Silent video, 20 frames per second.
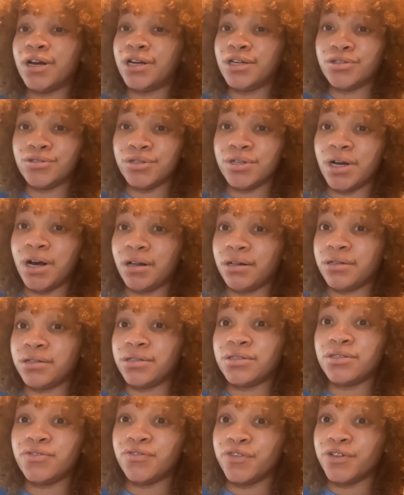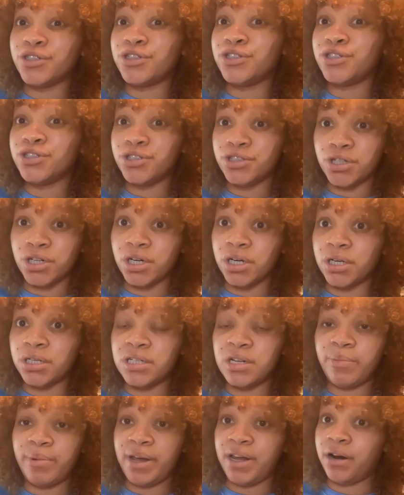$100 for sure
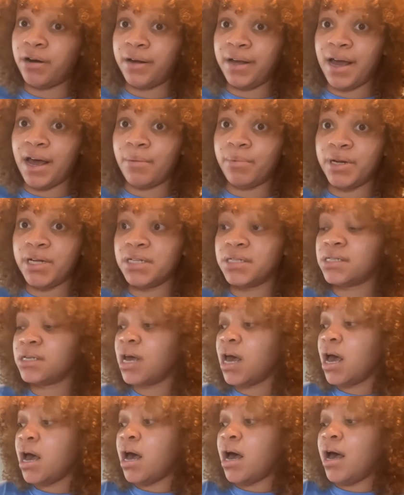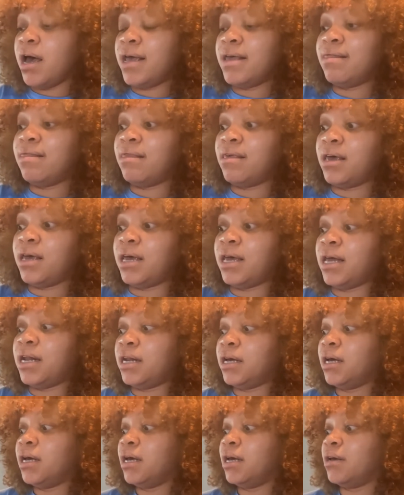to paint our cabinets. And
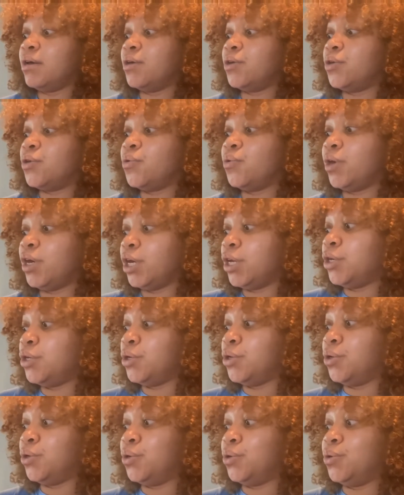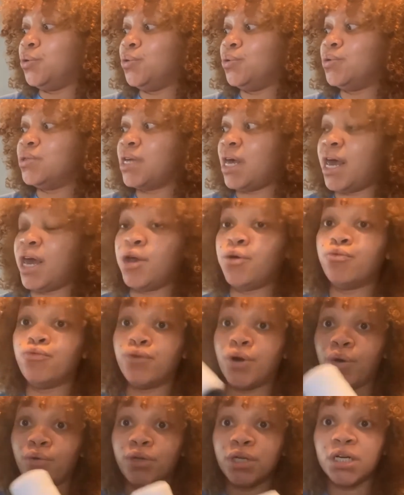then you can use a
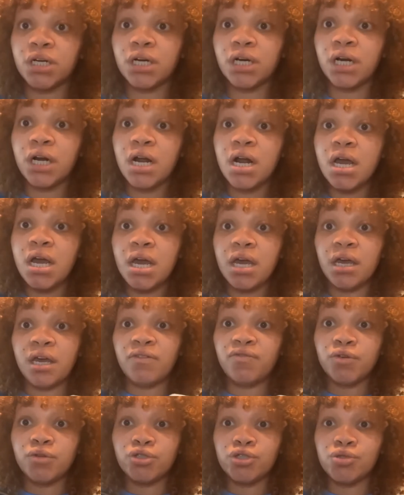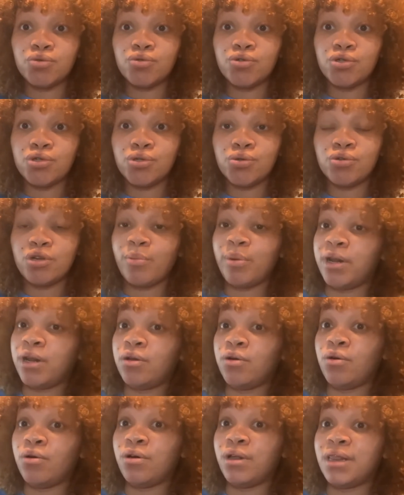roller if you choose to, depending
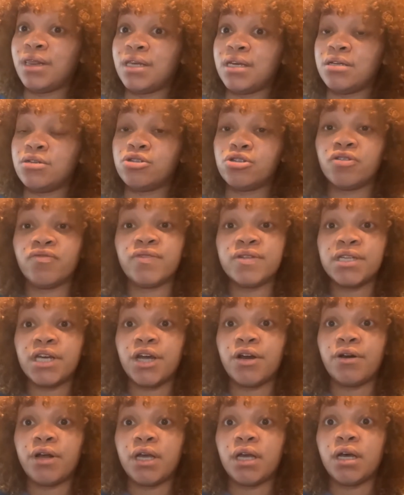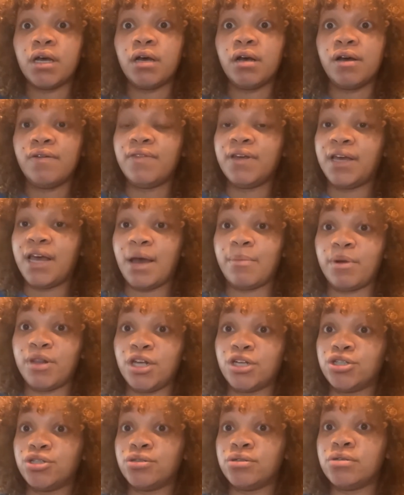on the surface area of the cabinet
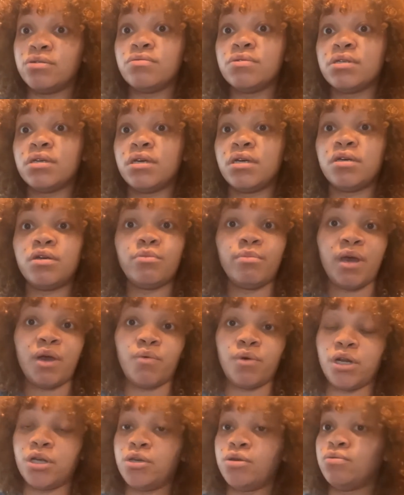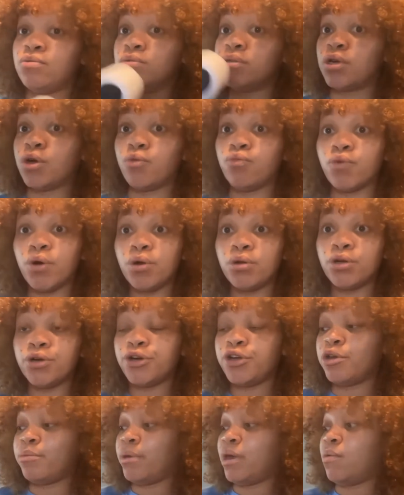that you're using. You may want to use a roller,
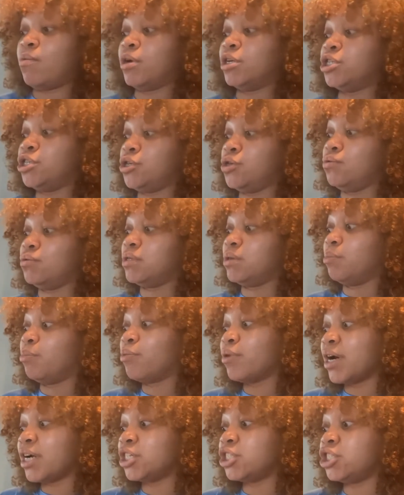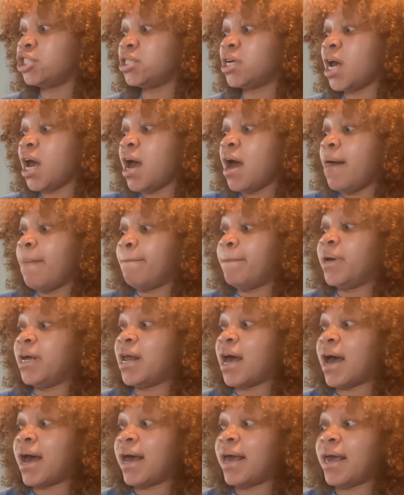you may want to use a brush, but
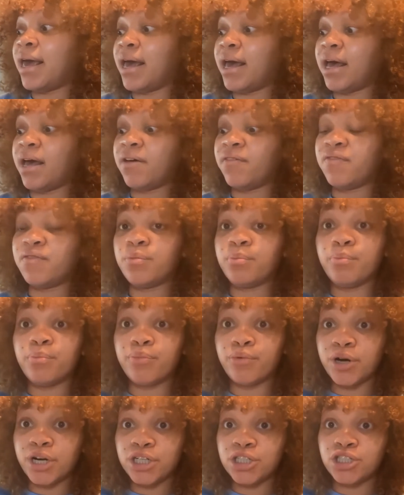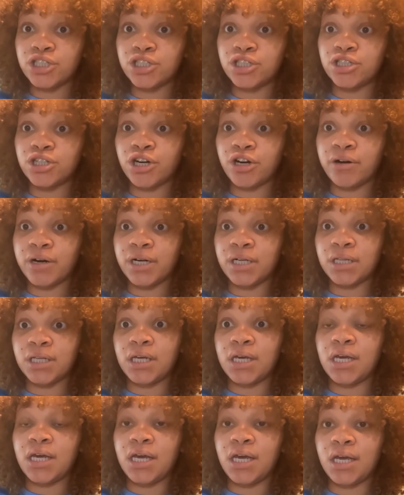I have brush
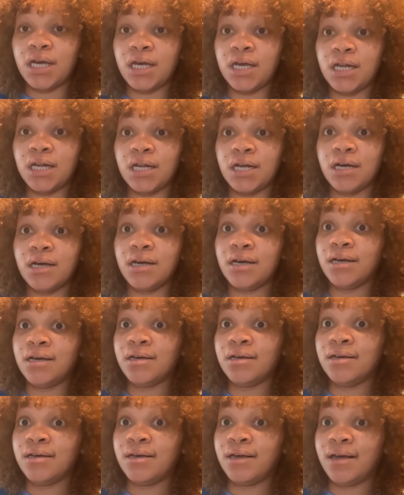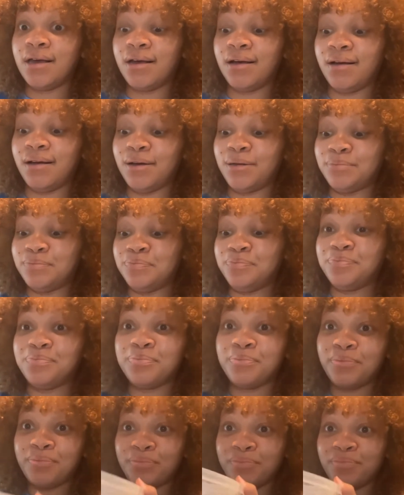currently in
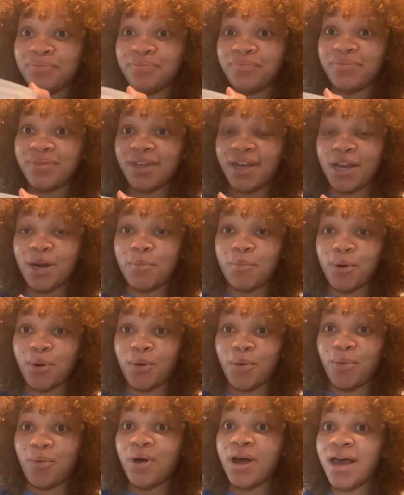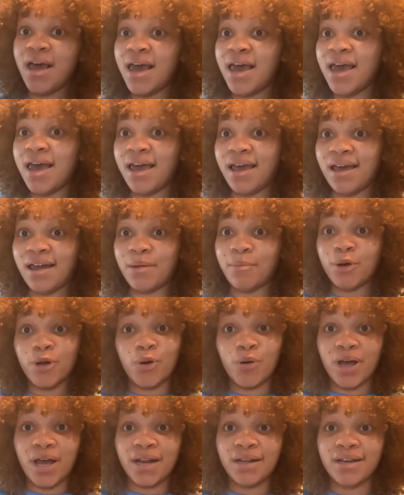a bowl, and I'm gonna go
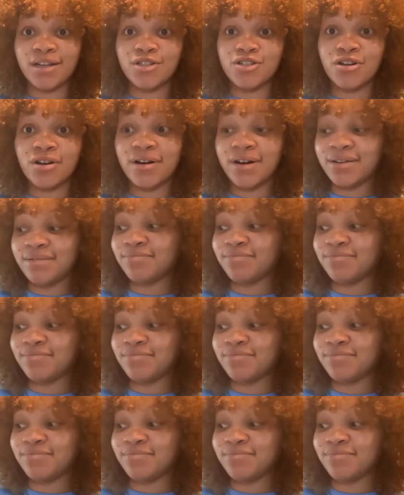ahead and get started.